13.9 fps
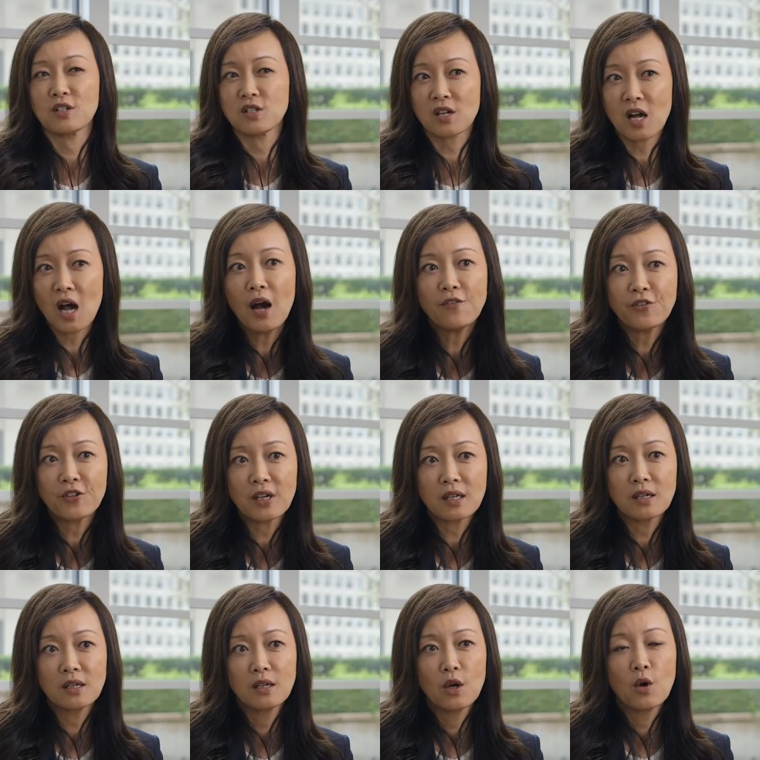there's a conflict,
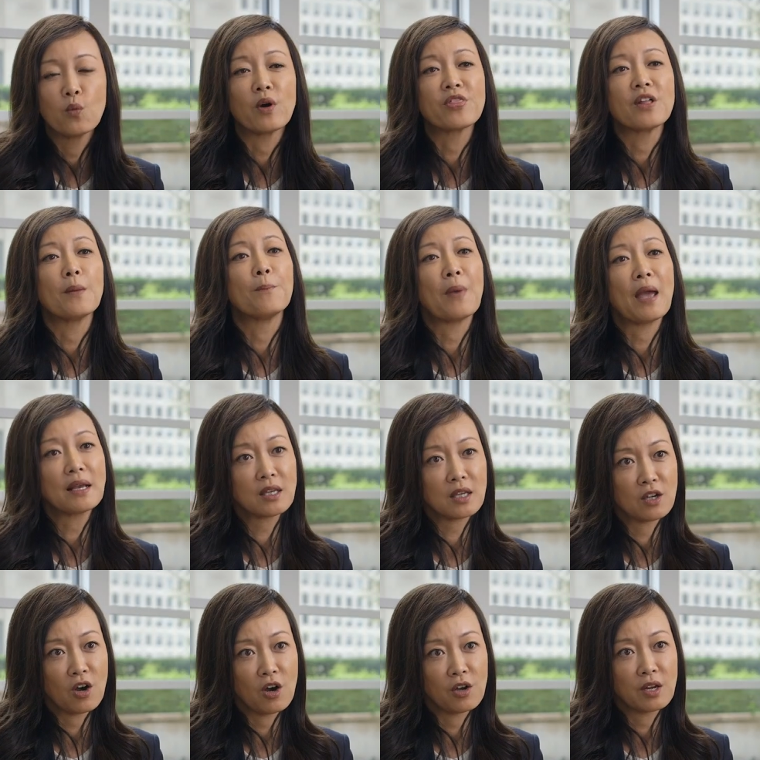what they're banking
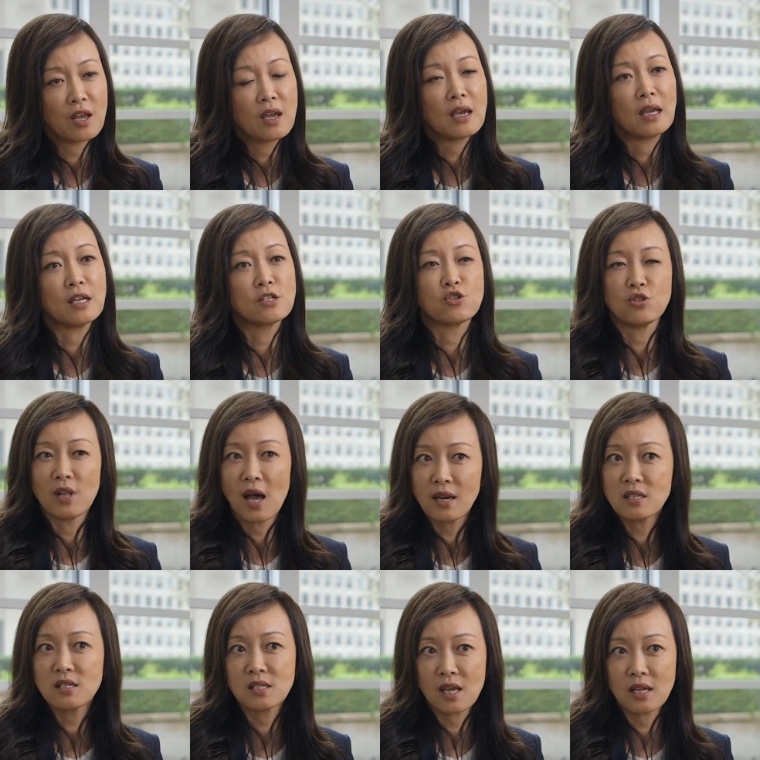on is United
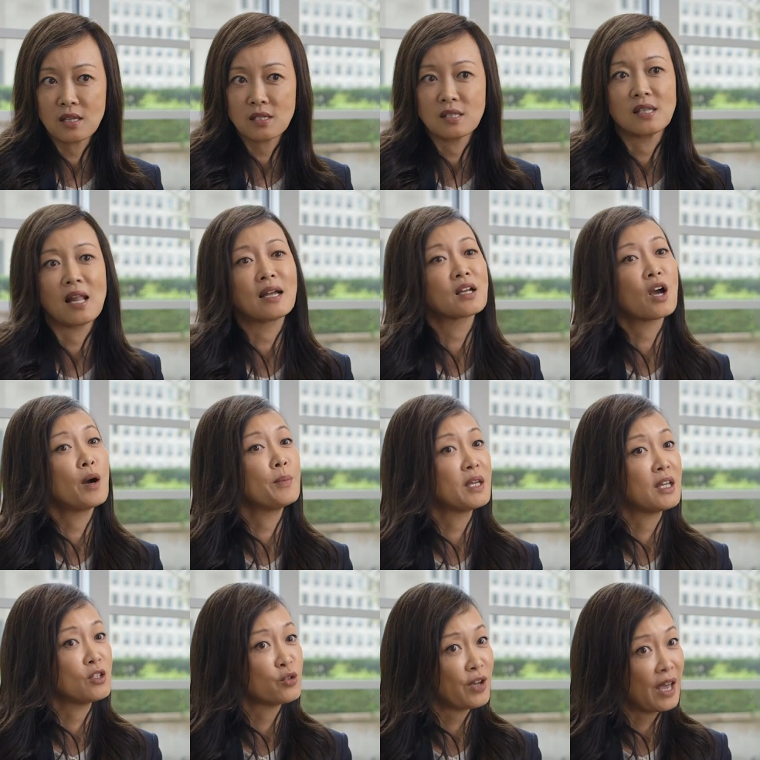States not coming
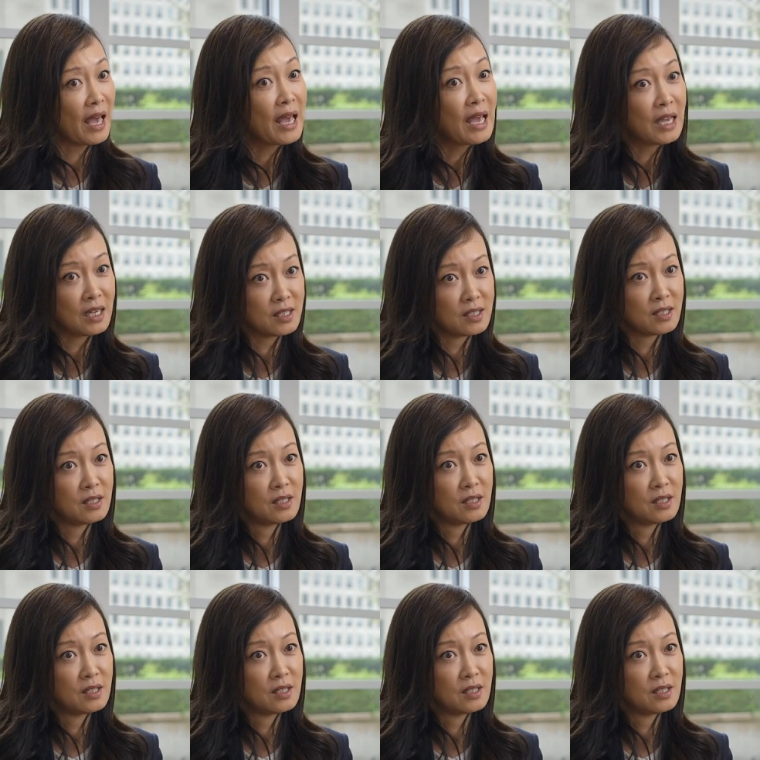into aid